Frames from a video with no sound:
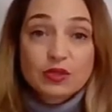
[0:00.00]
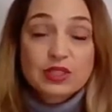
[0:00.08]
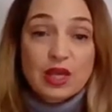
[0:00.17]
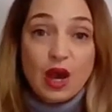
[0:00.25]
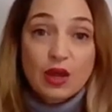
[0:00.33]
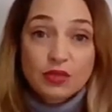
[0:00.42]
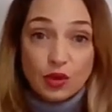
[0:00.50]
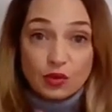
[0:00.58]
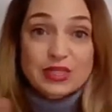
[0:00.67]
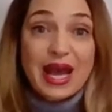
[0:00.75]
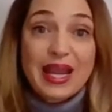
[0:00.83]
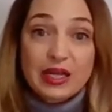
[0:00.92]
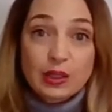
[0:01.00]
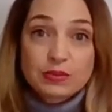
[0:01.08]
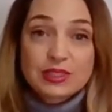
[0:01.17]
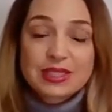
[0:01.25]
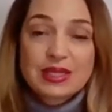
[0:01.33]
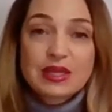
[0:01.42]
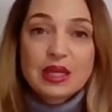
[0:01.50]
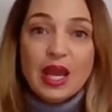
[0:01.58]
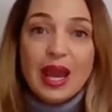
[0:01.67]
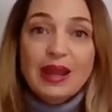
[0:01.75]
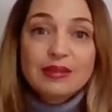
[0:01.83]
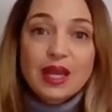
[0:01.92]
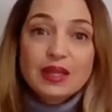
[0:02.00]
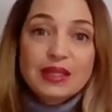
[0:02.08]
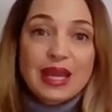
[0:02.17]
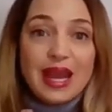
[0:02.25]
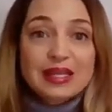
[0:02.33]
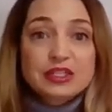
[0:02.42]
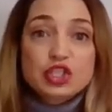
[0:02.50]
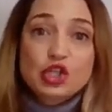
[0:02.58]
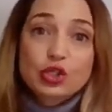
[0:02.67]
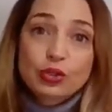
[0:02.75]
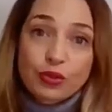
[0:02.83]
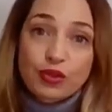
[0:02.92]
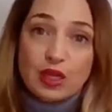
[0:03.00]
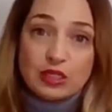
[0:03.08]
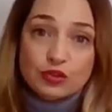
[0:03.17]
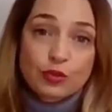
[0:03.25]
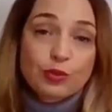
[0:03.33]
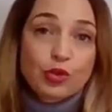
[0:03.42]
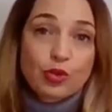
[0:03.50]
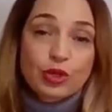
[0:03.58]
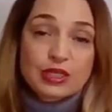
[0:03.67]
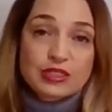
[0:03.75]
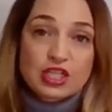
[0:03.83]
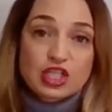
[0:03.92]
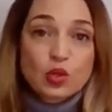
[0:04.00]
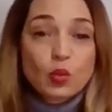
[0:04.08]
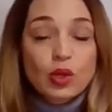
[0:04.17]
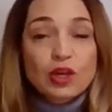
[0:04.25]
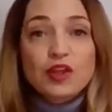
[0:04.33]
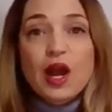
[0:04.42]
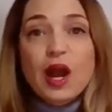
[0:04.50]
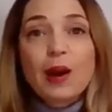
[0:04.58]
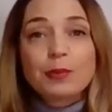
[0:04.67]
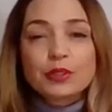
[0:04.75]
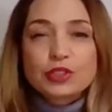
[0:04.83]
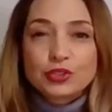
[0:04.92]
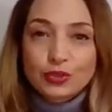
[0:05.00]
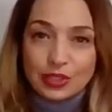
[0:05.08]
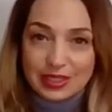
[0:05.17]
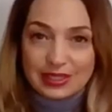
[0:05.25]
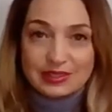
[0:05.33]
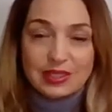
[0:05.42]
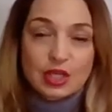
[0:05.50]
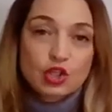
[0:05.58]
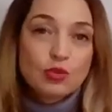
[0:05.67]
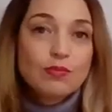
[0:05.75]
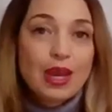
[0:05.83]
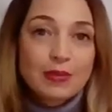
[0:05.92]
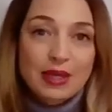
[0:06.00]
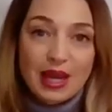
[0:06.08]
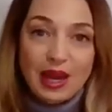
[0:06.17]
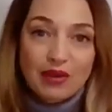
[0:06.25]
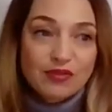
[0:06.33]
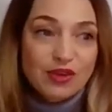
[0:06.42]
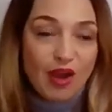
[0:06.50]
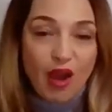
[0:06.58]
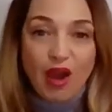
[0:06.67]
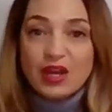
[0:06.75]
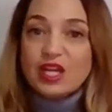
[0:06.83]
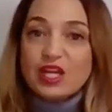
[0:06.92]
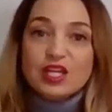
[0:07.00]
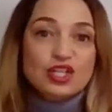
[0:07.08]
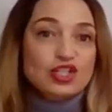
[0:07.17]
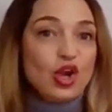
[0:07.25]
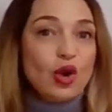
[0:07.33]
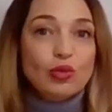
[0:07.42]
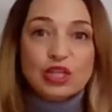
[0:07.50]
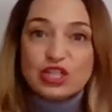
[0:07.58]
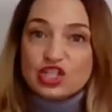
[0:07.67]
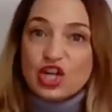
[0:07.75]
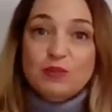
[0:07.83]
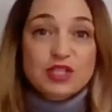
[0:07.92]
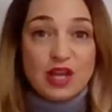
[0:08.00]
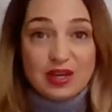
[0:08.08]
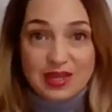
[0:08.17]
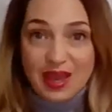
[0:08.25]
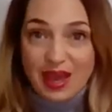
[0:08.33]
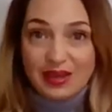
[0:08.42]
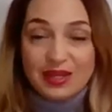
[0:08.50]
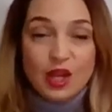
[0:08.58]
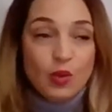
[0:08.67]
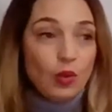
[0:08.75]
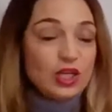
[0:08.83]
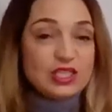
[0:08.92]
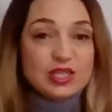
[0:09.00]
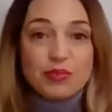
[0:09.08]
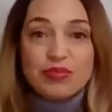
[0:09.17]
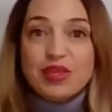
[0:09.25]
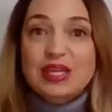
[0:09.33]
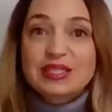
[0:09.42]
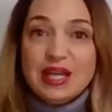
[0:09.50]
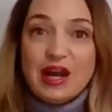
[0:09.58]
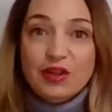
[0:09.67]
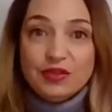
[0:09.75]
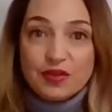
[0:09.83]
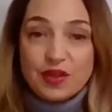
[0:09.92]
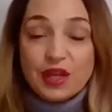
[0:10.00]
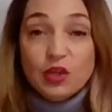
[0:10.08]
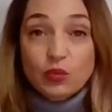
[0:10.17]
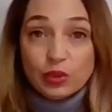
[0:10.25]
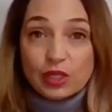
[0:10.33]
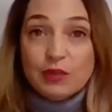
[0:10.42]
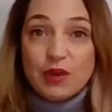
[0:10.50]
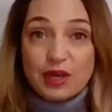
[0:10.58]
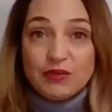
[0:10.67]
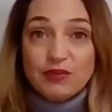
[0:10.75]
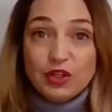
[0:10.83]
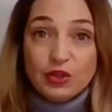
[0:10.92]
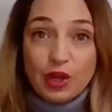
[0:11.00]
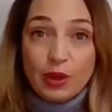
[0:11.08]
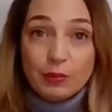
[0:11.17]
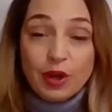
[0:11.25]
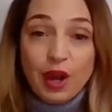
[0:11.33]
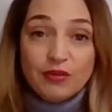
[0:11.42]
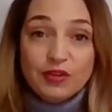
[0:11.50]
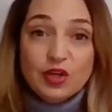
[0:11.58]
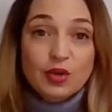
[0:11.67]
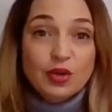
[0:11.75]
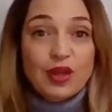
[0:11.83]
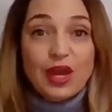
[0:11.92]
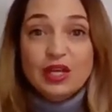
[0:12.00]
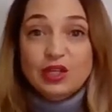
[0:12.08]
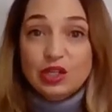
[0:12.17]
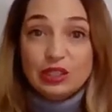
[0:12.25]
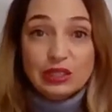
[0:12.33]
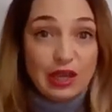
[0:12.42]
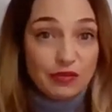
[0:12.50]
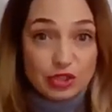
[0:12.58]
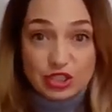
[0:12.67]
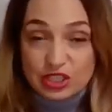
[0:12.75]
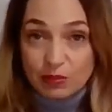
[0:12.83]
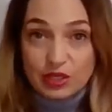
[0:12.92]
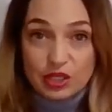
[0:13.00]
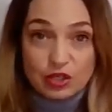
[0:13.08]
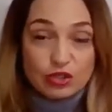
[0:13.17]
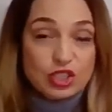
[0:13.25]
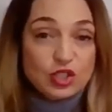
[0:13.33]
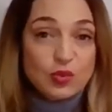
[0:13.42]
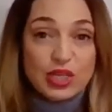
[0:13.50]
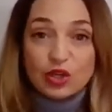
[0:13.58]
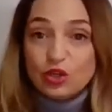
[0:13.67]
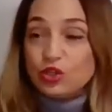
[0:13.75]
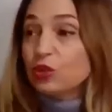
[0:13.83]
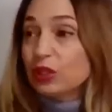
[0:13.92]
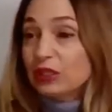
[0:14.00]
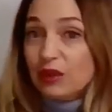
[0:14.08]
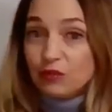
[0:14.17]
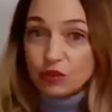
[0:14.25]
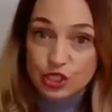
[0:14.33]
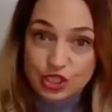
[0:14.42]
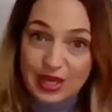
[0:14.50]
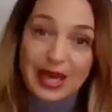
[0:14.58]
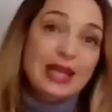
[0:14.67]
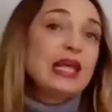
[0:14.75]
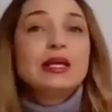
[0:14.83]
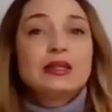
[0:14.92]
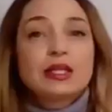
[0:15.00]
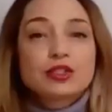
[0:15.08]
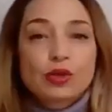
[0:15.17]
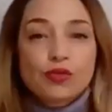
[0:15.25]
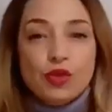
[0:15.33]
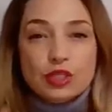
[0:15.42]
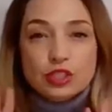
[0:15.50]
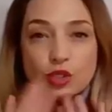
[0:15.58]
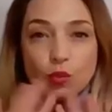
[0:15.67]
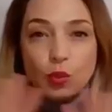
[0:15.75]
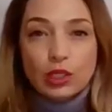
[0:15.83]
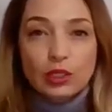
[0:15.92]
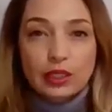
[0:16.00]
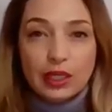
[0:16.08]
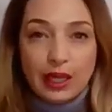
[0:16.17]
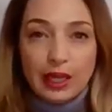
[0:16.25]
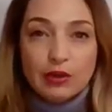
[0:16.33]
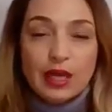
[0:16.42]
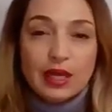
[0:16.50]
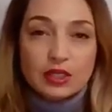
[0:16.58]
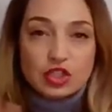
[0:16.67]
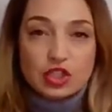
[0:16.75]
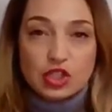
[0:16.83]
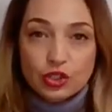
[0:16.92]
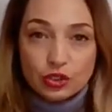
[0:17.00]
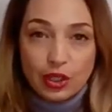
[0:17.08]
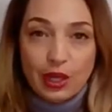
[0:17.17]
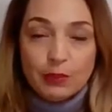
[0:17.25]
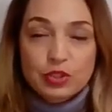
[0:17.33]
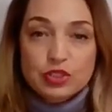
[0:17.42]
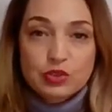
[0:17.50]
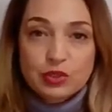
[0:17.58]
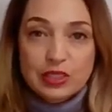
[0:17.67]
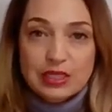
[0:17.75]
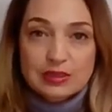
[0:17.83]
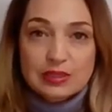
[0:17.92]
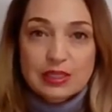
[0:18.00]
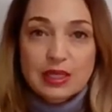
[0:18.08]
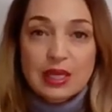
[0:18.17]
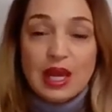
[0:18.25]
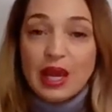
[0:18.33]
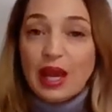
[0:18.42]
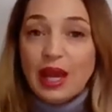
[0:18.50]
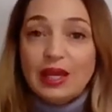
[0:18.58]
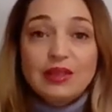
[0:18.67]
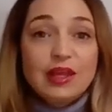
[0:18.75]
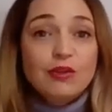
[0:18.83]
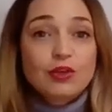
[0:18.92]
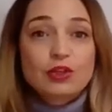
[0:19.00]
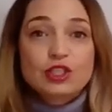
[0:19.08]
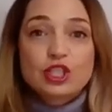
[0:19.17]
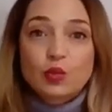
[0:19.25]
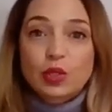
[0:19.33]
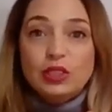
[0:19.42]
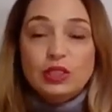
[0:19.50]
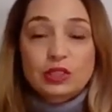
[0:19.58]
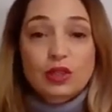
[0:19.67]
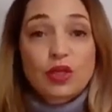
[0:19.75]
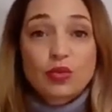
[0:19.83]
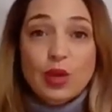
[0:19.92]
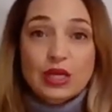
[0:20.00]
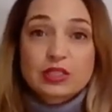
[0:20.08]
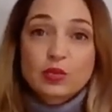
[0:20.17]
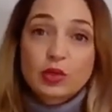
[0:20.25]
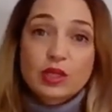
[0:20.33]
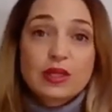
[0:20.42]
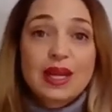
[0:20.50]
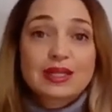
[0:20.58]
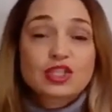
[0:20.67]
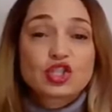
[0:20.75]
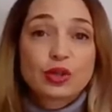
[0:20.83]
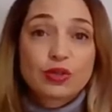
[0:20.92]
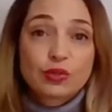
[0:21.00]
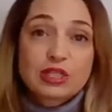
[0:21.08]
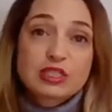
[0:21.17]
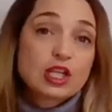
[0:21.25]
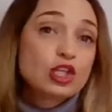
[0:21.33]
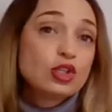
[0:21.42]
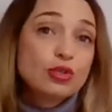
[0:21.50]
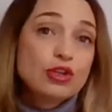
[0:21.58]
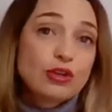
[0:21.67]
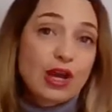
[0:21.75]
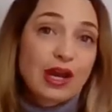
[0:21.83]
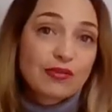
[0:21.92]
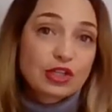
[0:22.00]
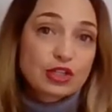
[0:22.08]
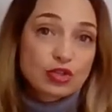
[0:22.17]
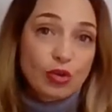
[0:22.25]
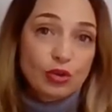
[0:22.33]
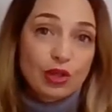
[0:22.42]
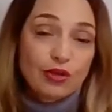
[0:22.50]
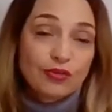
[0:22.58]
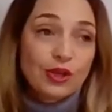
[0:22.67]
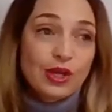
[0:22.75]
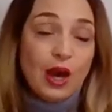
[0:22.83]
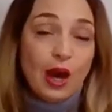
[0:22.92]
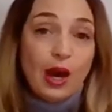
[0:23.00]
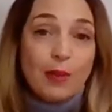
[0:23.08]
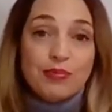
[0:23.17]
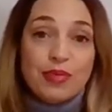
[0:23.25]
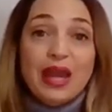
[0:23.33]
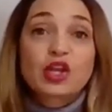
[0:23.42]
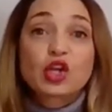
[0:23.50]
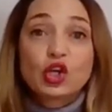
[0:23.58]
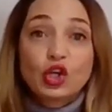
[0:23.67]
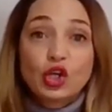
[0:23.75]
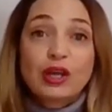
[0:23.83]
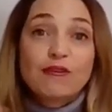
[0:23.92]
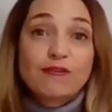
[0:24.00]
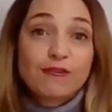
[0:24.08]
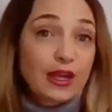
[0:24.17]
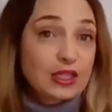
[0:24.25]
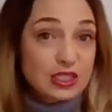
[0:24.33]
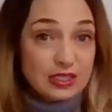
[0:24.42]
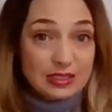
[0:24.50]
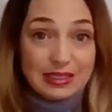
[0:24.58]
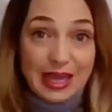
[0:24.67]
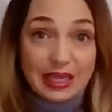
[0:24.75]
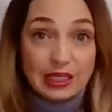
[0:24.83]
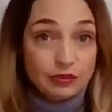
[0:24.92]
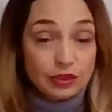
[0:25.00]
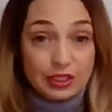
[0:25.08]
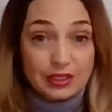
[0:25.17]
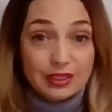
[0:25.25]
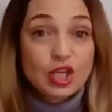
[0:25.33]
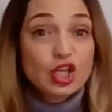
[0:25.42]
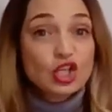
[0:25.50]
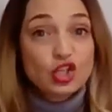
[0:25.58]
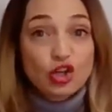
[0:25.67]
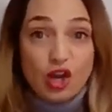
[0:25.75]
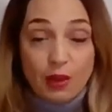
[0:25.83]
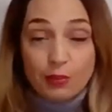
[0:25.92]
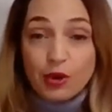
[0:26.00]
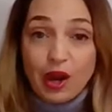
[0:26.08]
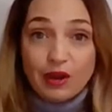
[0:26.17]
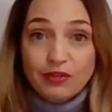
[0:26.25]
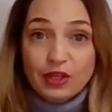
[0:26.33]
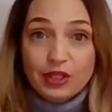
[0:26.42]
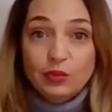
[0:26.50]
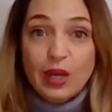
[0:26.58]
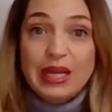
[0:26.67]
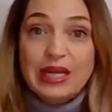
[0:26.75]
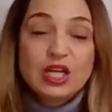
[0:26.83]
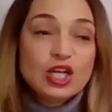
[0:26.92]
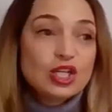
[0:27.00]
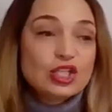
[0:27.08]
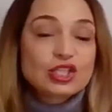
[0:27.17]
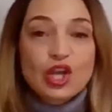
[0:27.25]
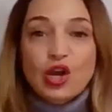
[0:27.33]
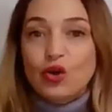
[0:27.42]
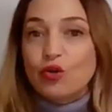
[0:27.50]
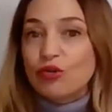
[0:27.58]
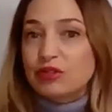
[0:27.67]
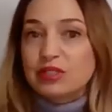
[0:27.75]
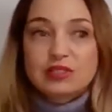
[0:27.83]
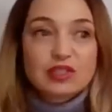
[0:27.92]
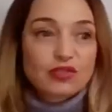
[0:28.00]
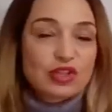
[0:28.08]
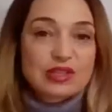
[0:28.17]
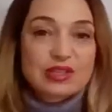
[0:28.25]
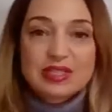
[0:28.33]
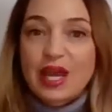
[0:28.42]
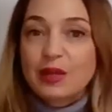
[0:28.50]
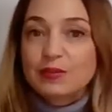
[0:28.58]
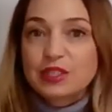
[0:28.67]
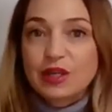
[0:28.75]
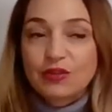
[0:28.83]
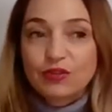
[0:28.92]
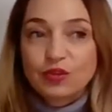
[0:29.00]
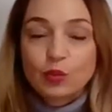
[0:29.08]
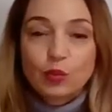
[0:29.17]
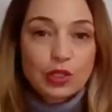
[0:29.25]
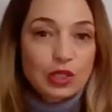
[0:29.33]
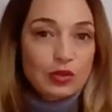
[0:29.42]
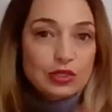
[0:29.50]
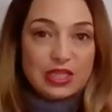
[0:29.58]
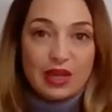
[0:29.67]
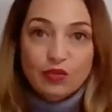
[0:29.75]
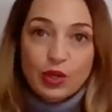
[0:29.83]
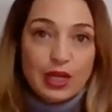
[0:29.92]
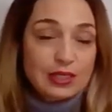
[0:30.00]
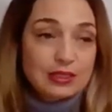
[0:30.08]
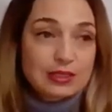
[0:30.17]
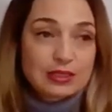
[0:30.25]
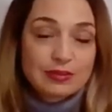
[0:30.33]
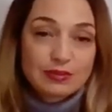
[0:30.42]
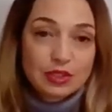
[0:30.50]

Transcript: those items. And then the external things from your organization. What are the opportunities that you maybe have not totally jumped on yet? What are some things out there that could really benefit your nonprofit, or that could leverage something you're doing, or you could leverage that sort of thing. So you want to look at external opportunities. And then, of course, you want to look at the threats. What are the external threats that you do not have control of that could affect negatively your nonprofit, right? So different types of, we always have grants,